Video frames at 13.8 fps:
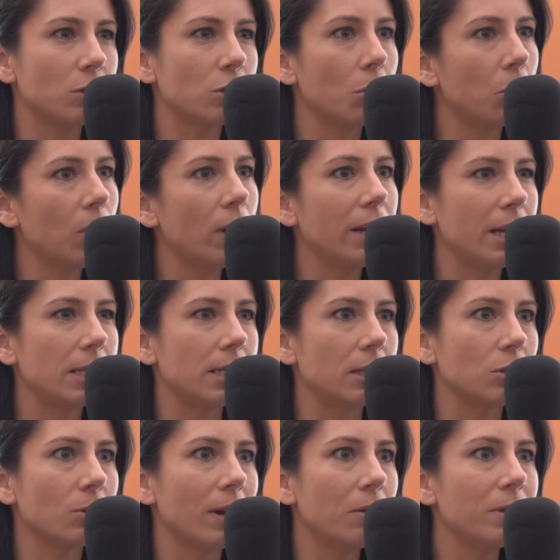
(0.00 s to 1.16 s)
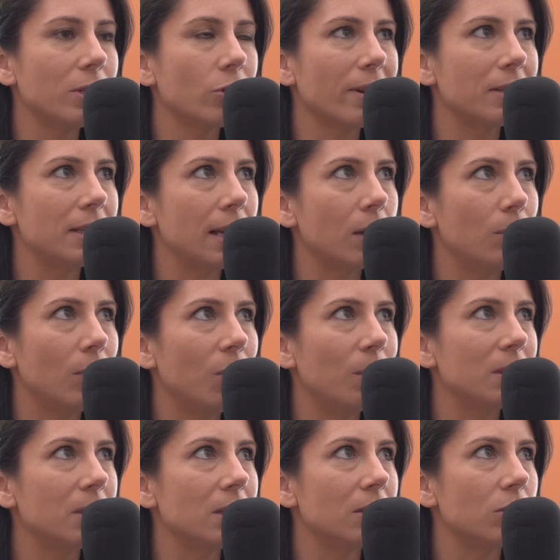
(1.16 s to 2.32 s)
So what is it? So I always try and take a
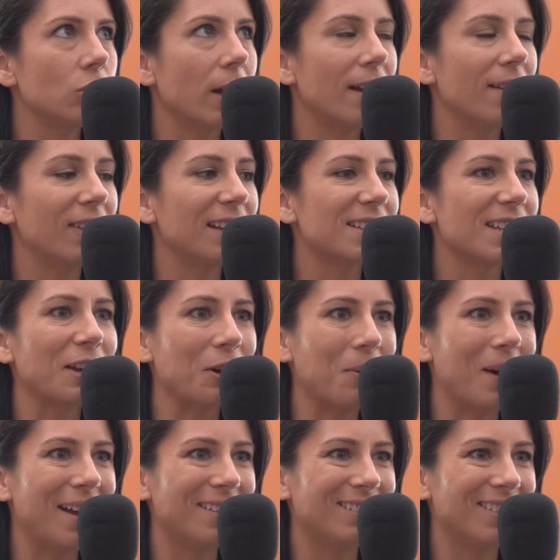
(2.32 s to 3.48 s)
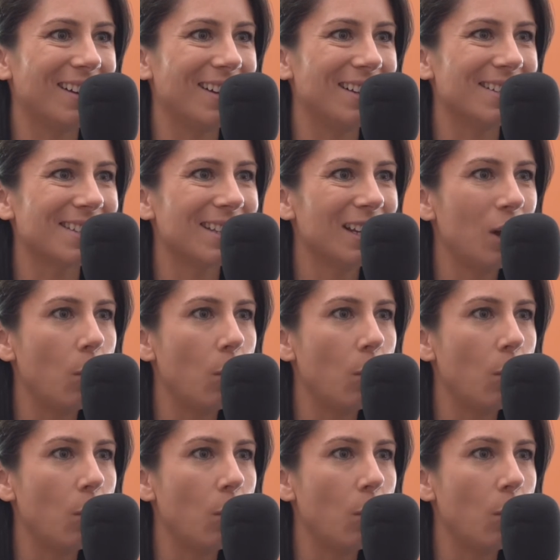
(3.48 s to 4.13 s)
moment to try and like psychoanalyze